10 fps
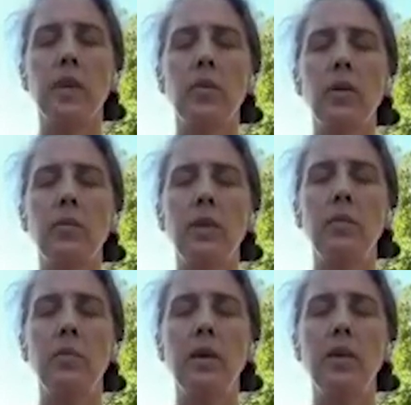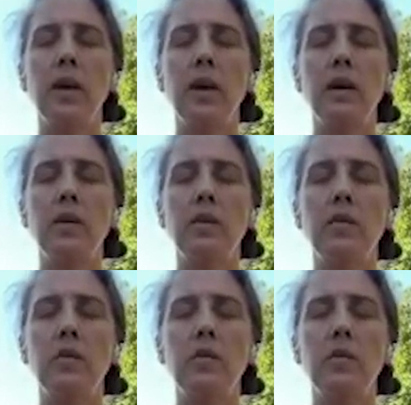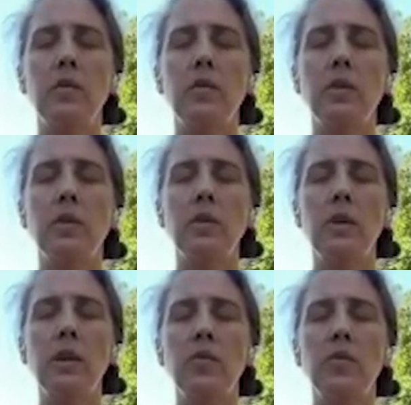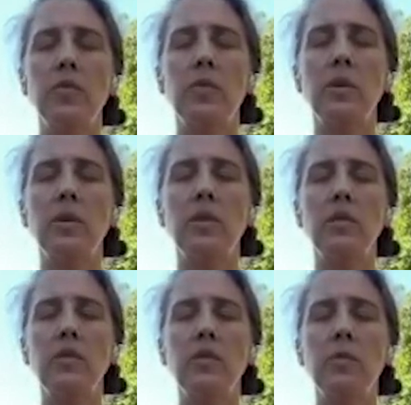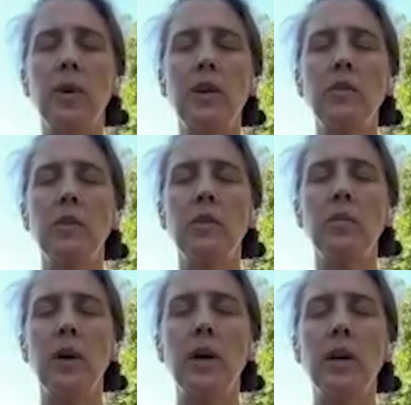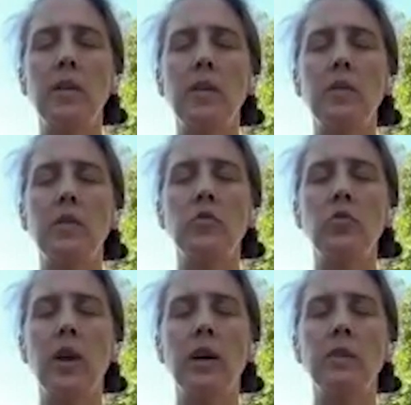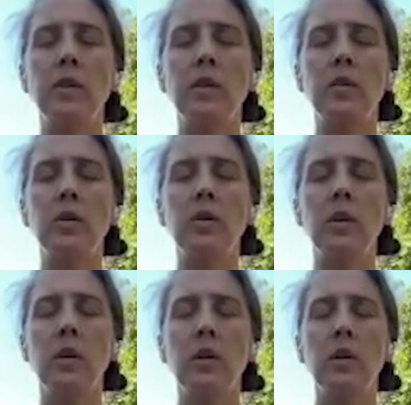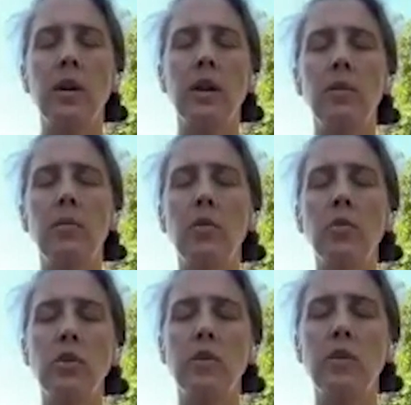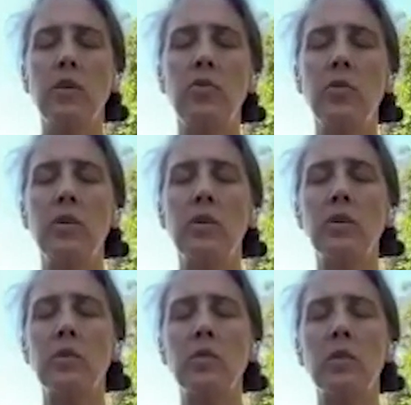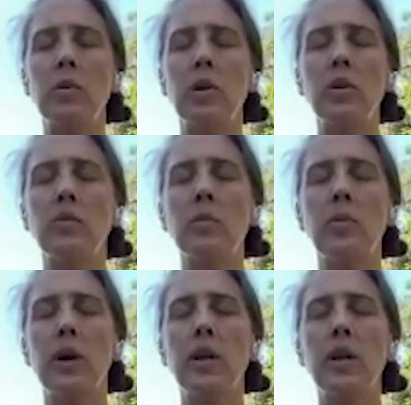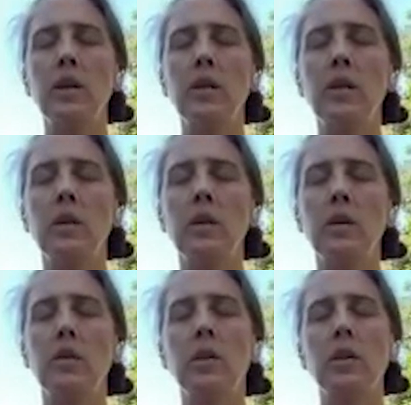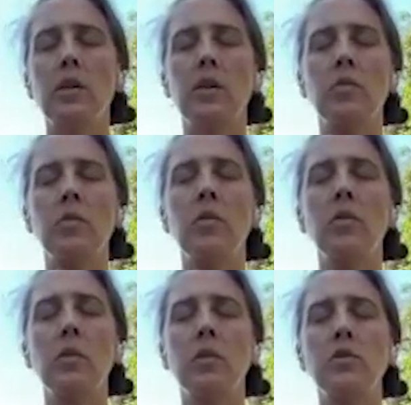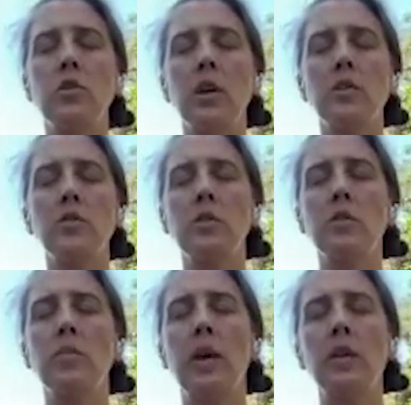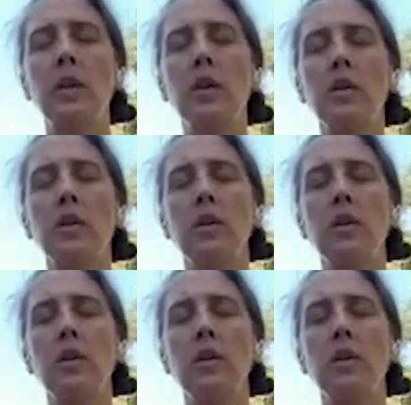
What I mean by that is if there's a space in your body that's contracted or an emotion that you feel in a certain part of your body, the throat or the chest or the belly,